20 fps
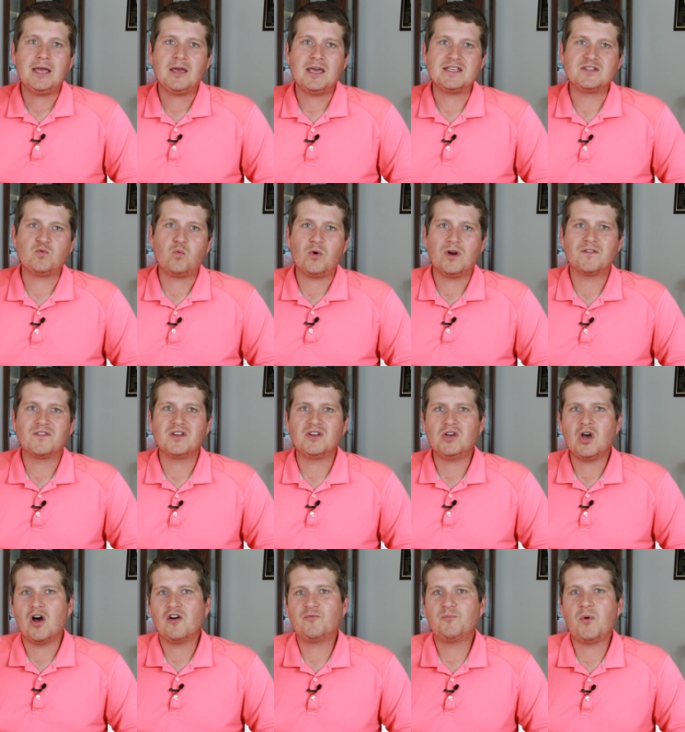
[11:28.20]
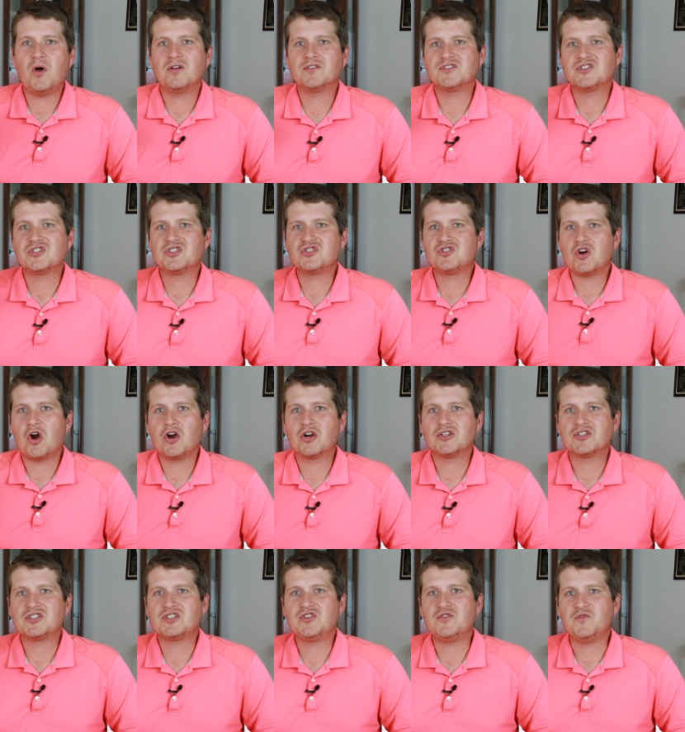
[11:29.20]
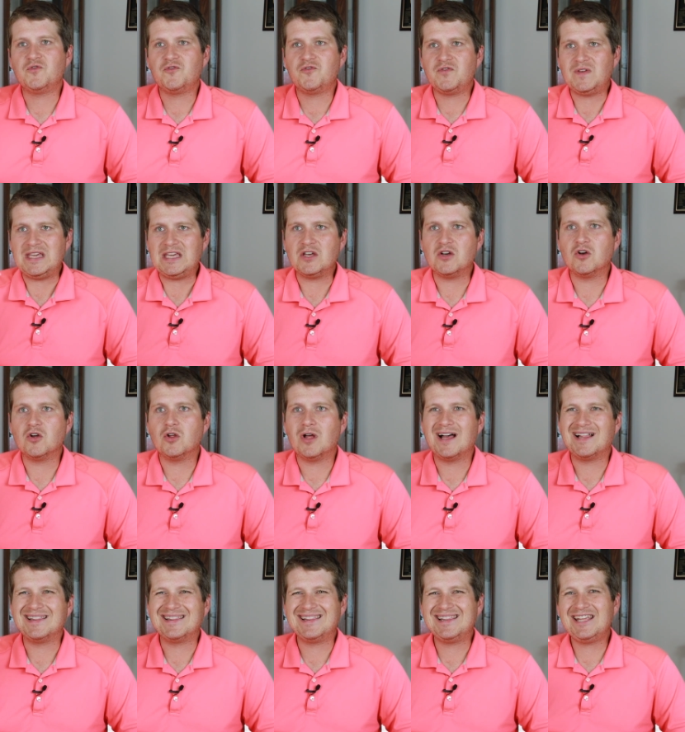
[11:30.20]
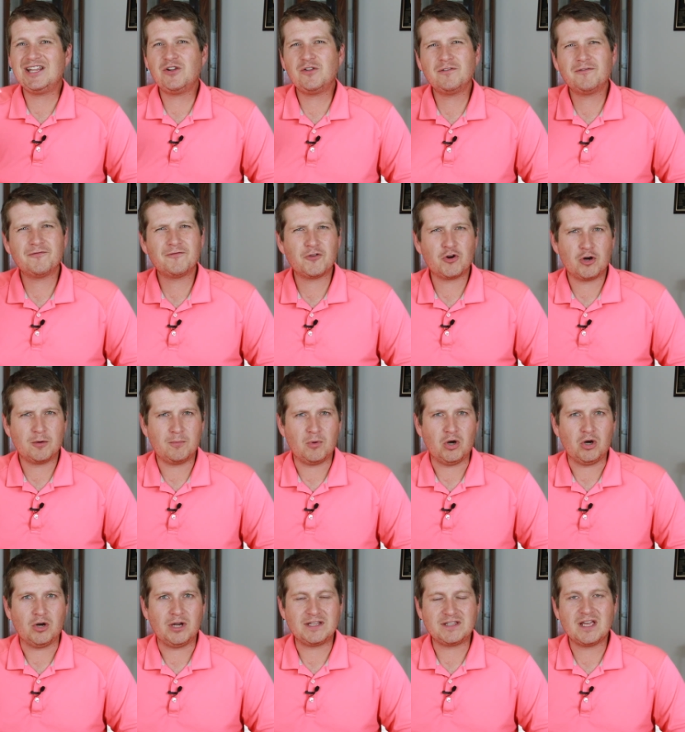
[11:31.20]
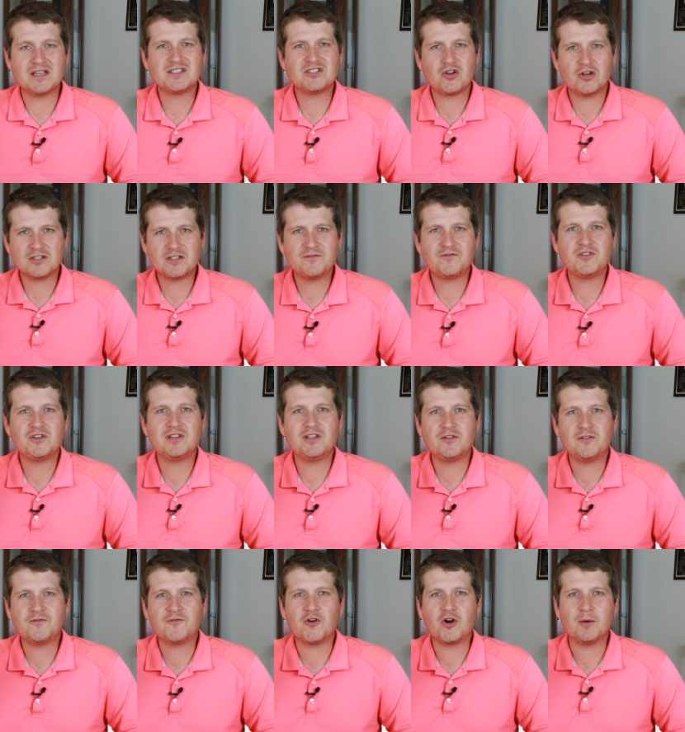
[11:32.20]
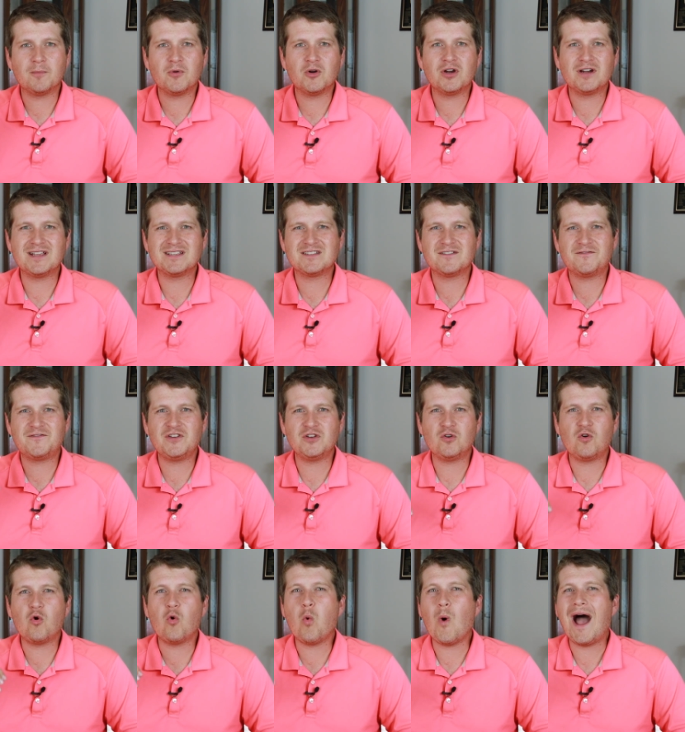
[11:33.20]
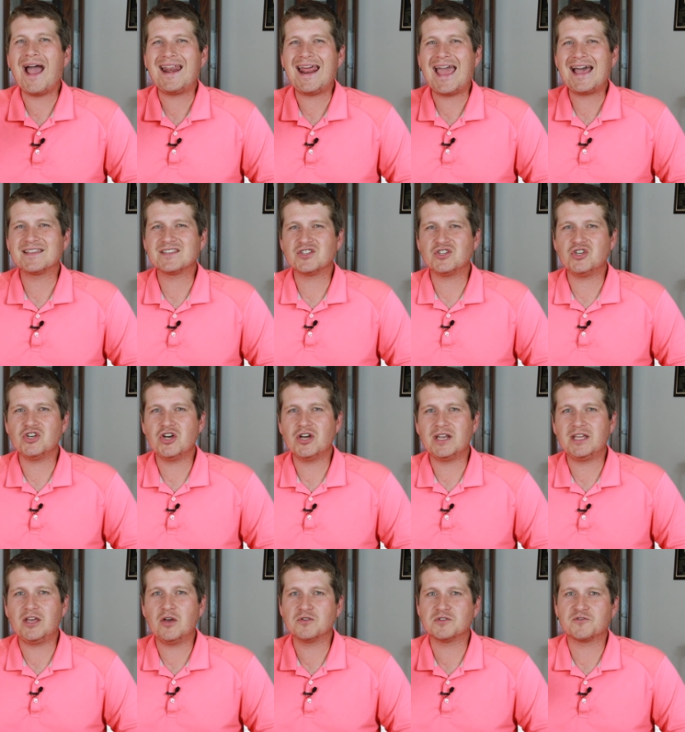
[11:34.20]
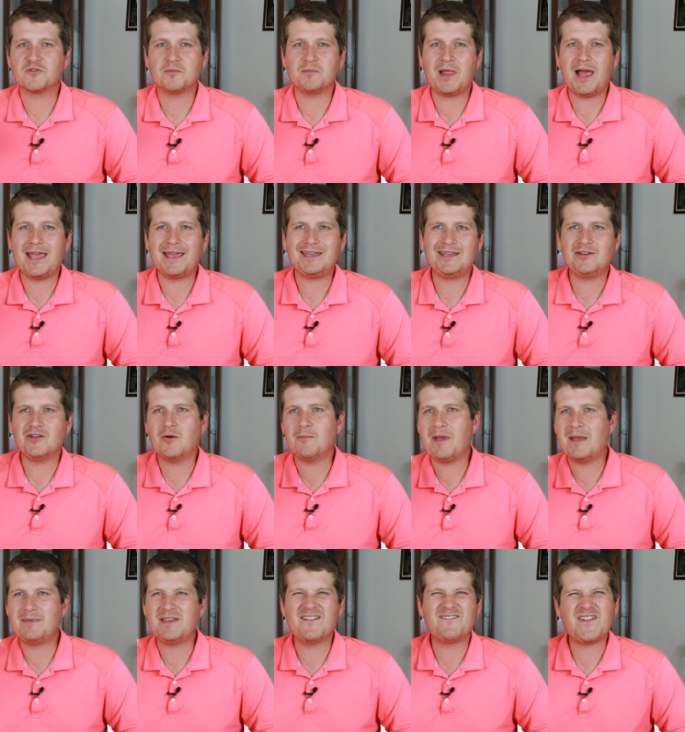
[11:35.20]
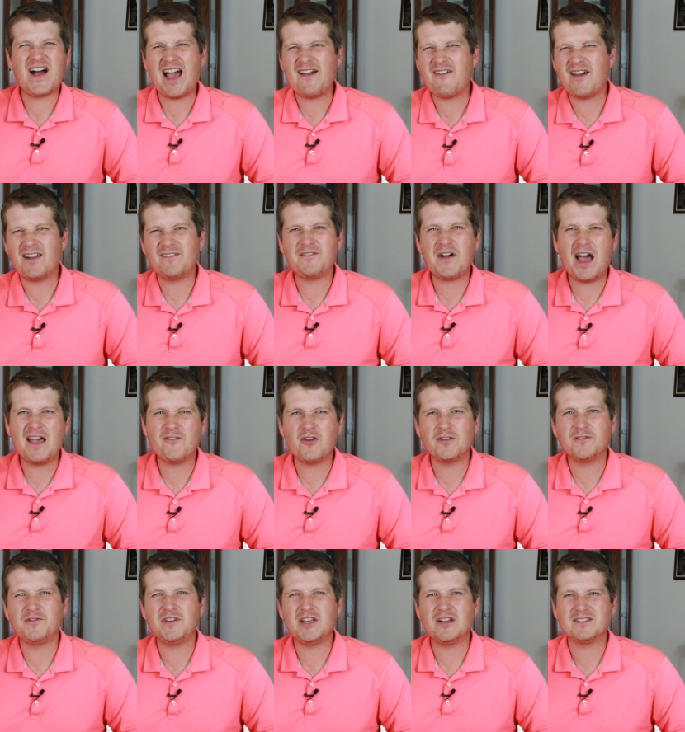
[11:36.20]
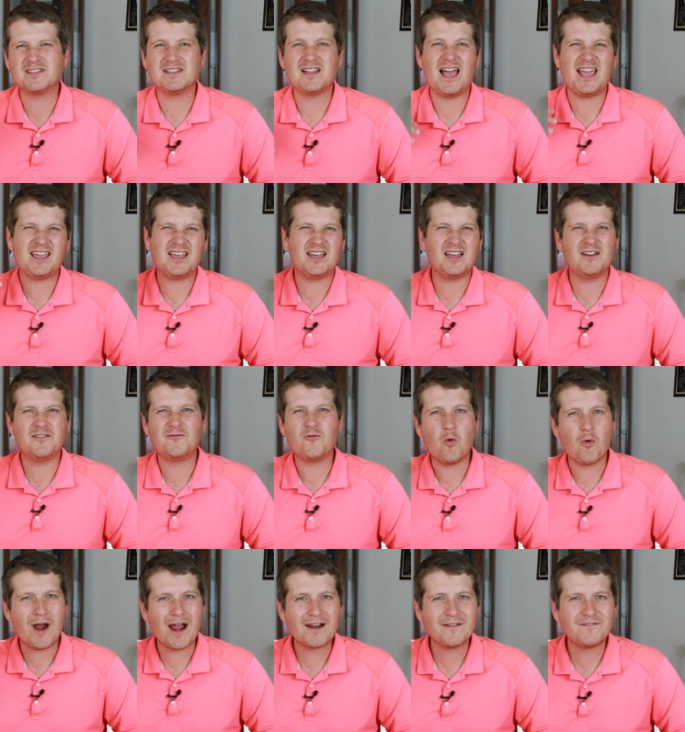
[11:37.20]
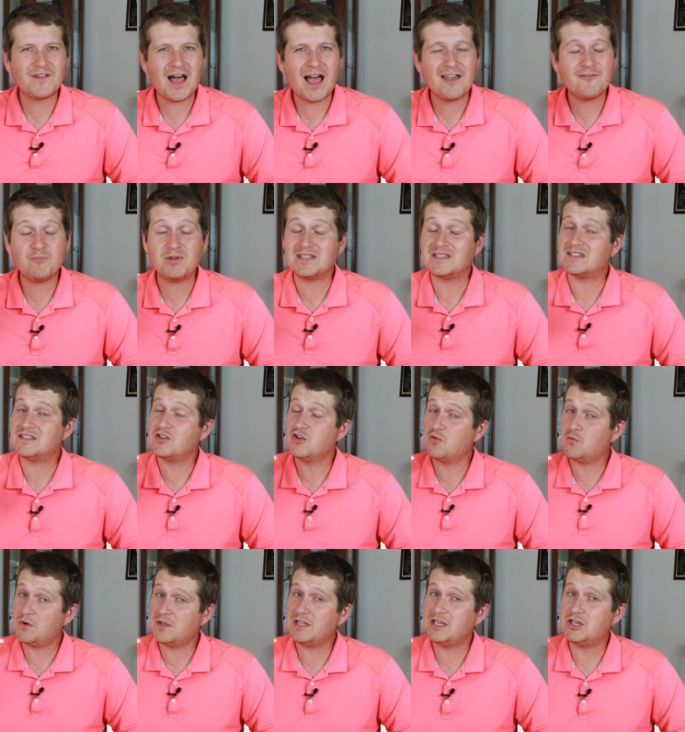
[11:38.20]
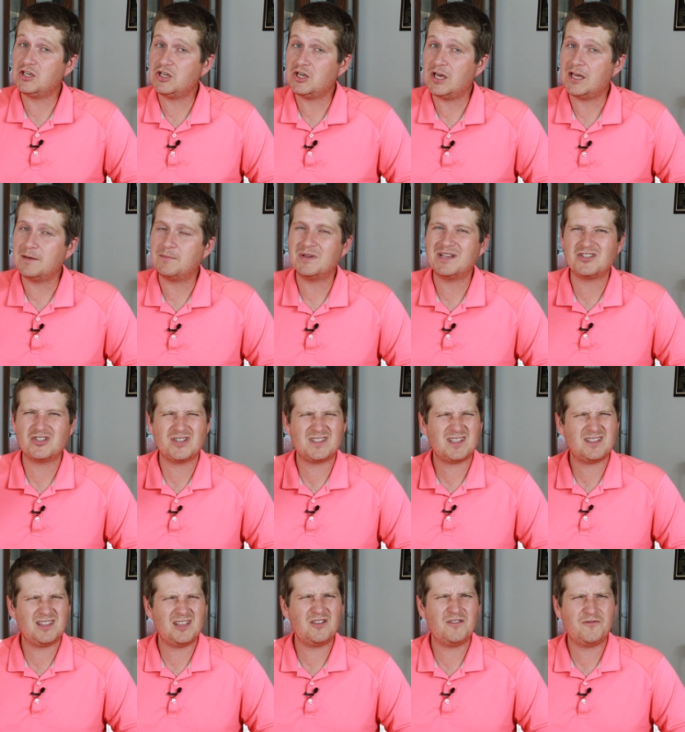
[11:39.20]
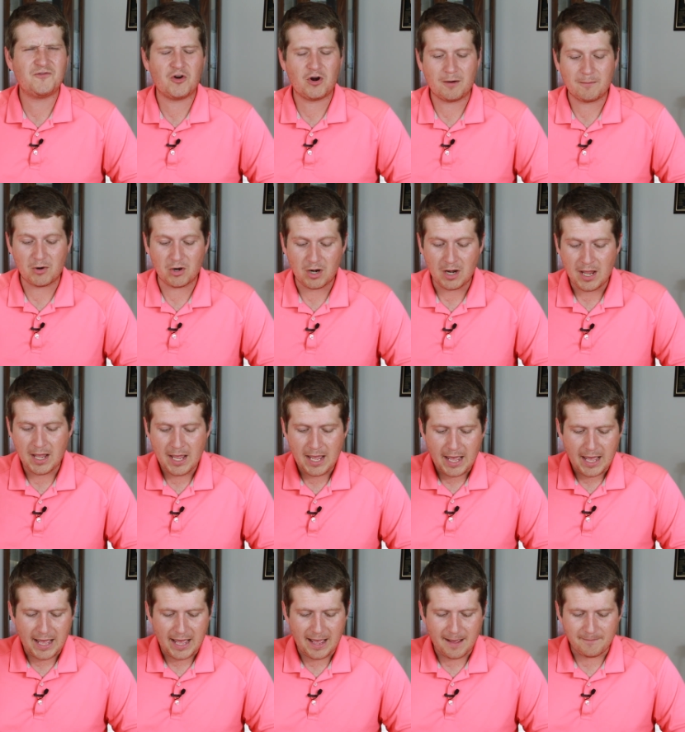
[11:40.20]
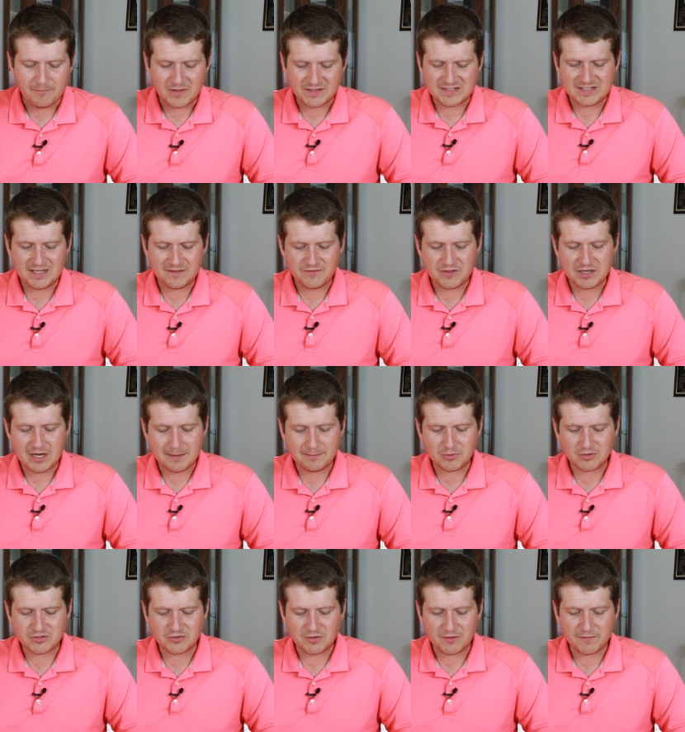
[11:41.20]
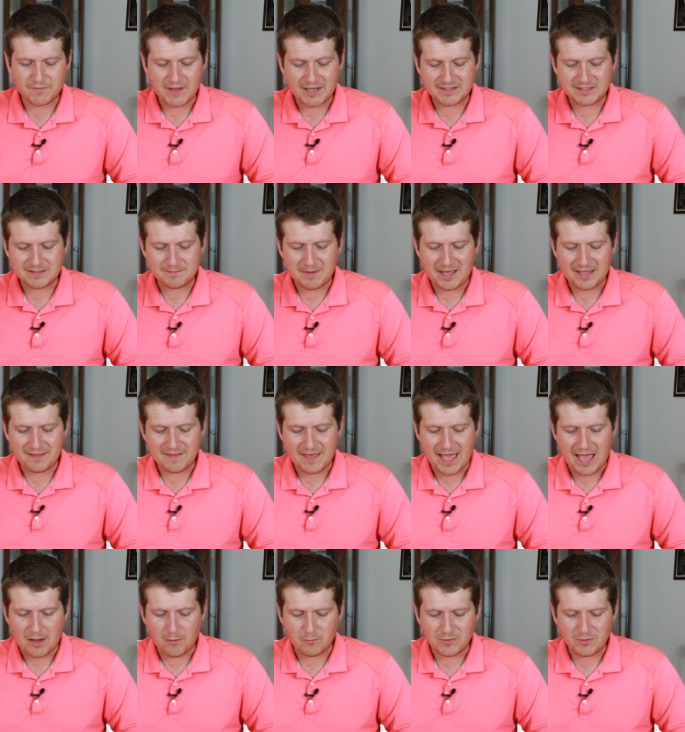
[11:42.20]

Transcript: is where the golf ball starts to feel a little firmer. It does start to feel a little firmer. It doesn't feel quite as good. It goes from like, you know, maybe a five out of five on feel to like a four out of five, but it's still really good, but it's just a little firmer. Um, let's see if the numbers are affected by that.